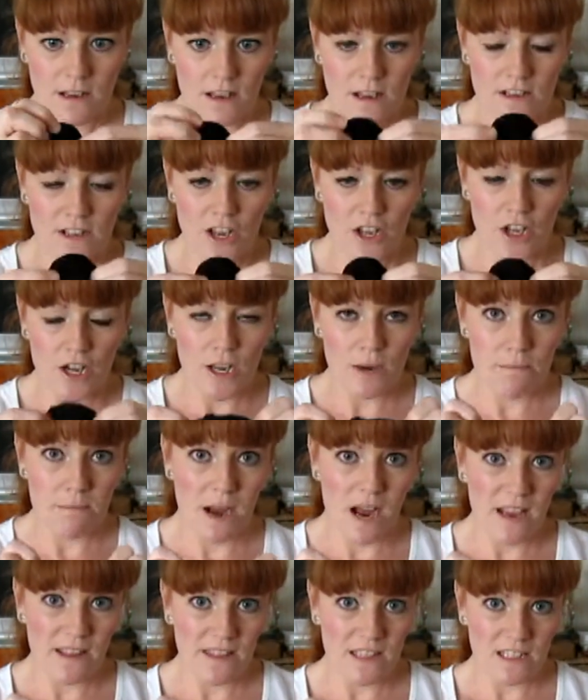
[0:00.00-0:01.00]
Now you can
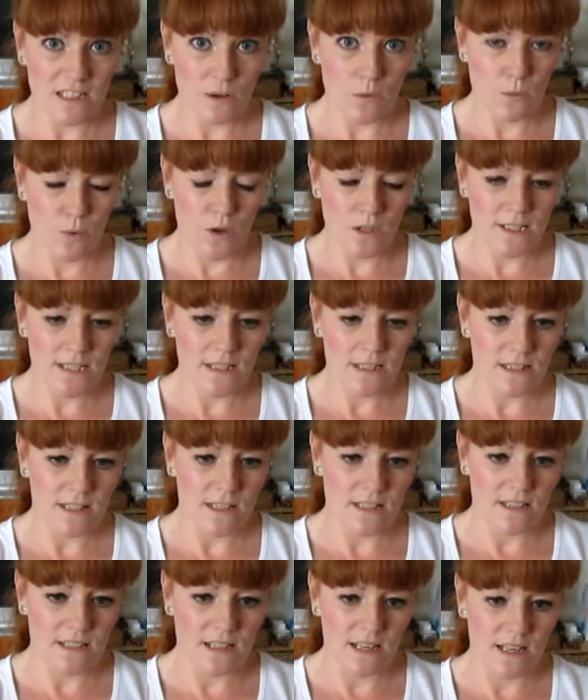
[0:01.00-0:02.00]
buy these at Woolies
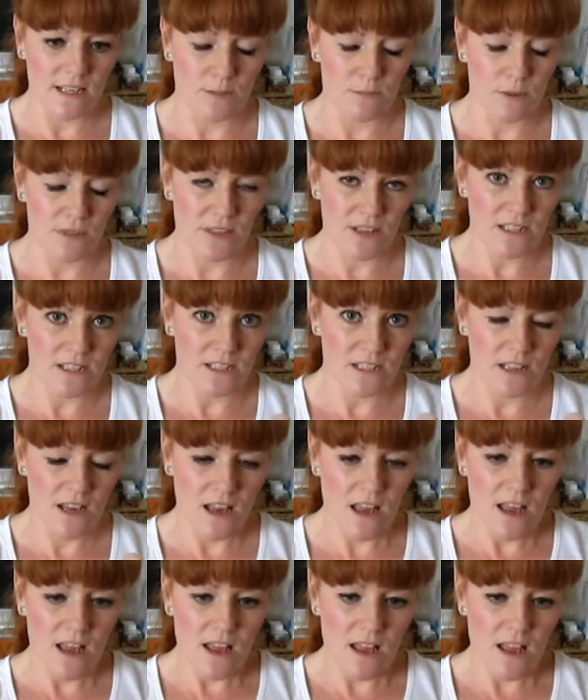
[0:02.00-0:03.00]
these days, but this,
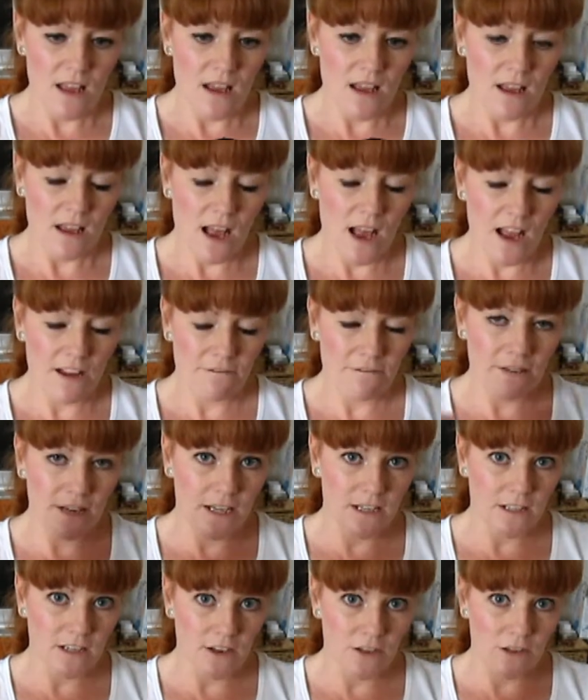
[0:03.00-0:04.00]
I
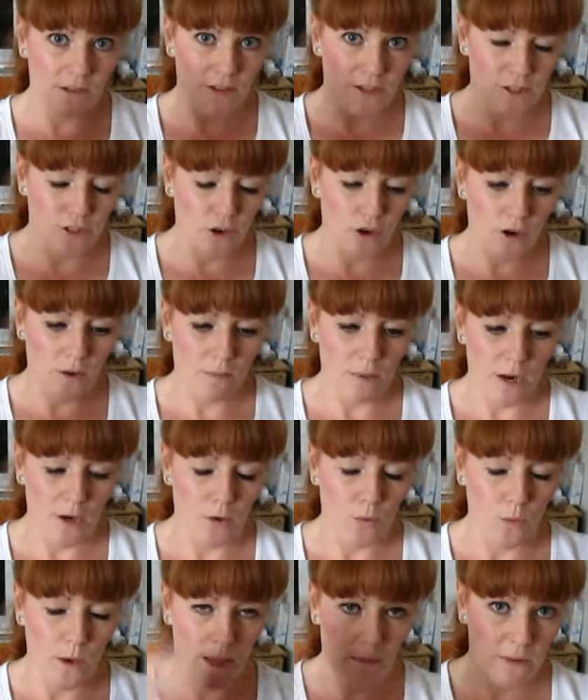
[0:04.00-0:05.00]
figured out the sock
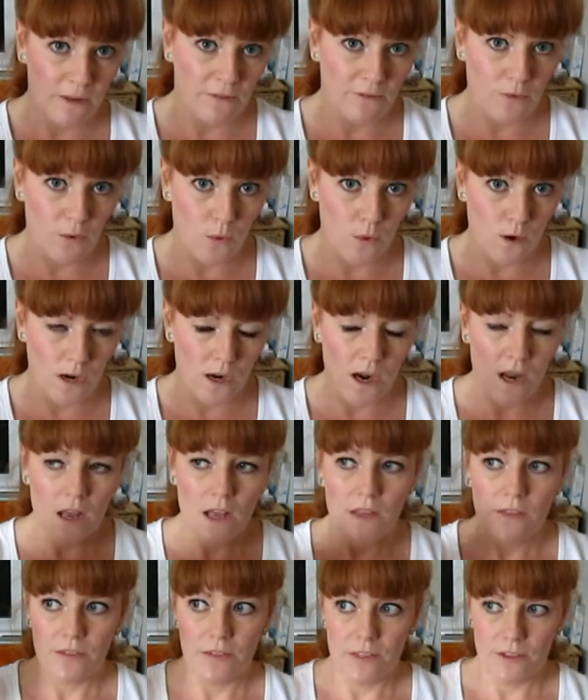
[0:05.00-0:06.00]
bun way before
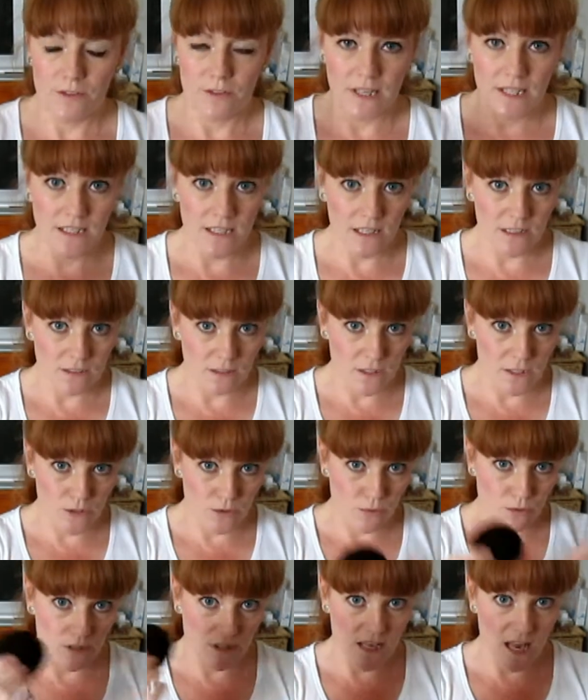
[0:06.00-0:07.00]
the retail
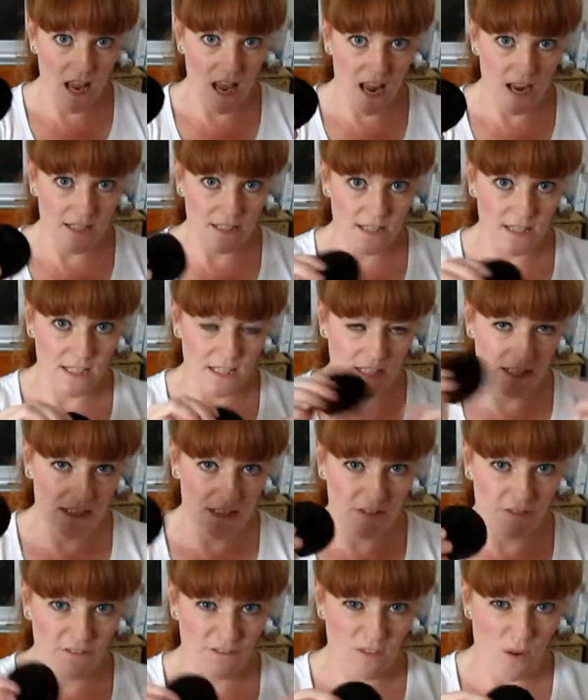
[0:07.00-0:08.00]
stores had these
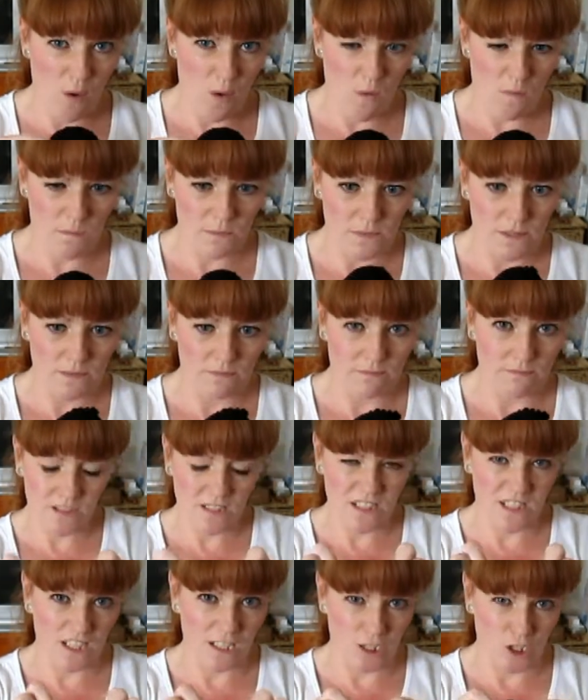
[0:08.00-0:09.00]
foam
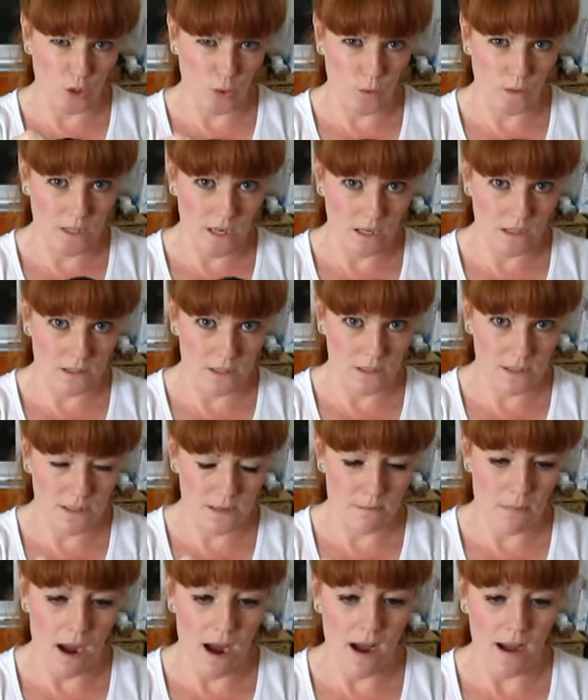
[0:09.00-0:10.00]
little donuts to
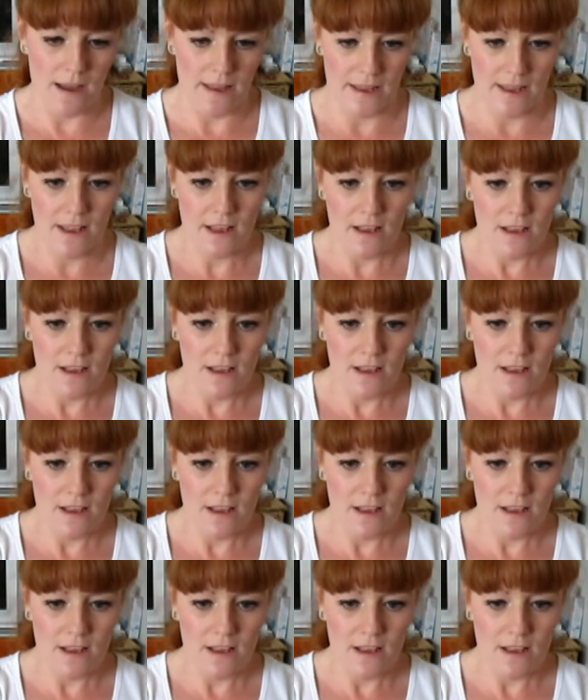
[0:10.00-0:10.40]
buy.